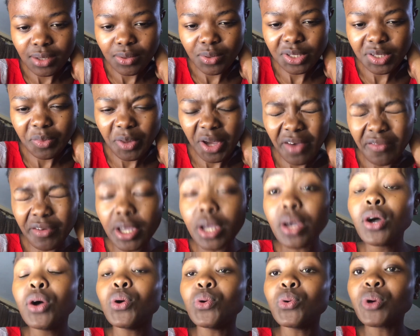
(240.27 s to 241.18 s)
what am I having?
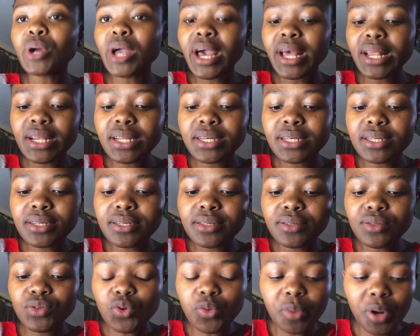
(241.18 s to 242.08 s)
Ugali,
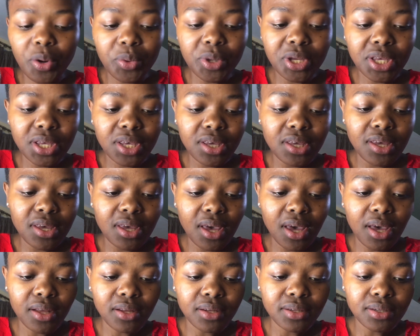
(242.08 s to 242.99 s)
skumawiki,
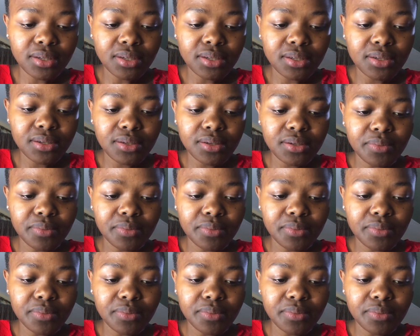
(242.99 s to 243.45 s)
and